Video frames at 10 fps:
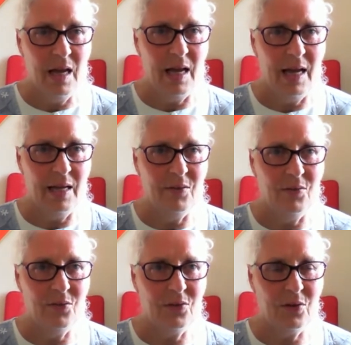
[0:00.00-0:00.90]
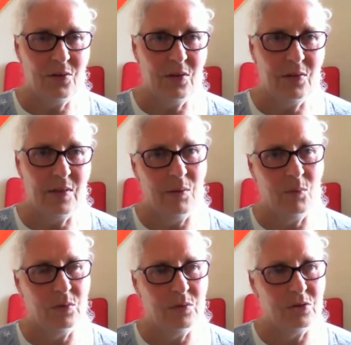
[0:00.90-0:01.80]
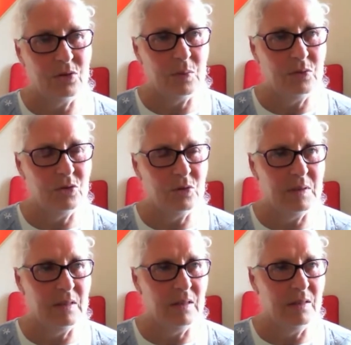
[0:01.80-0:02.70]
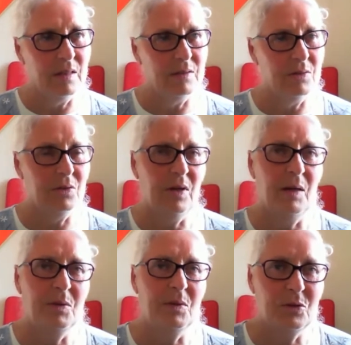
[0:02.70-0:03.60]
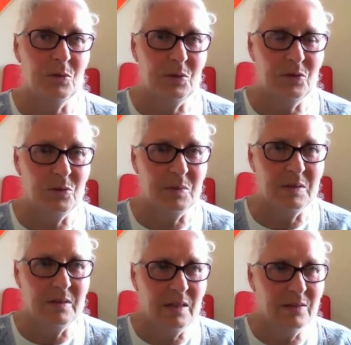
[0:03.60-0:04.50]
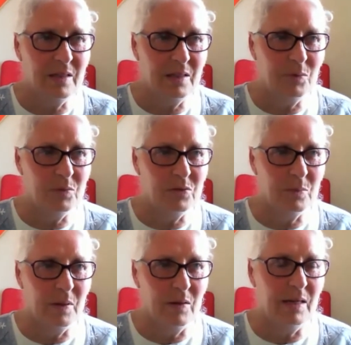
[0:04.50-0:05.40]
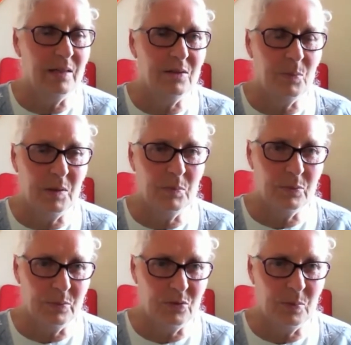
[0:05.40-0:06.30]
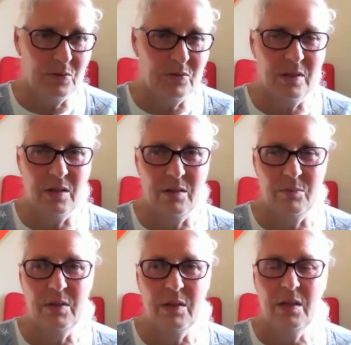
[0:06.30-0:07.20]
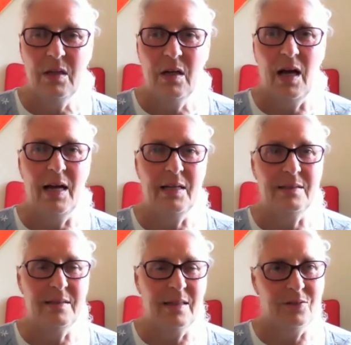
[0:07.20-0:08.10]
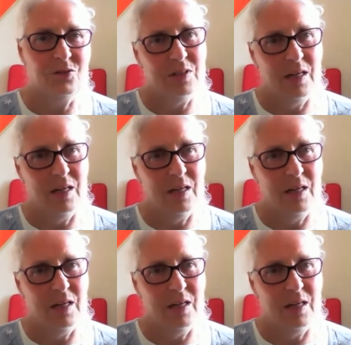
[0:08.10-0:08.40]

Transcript: And that was supposed to be, I don't know how many was supposed to be, say it was about 80 people were supposed to come, and actually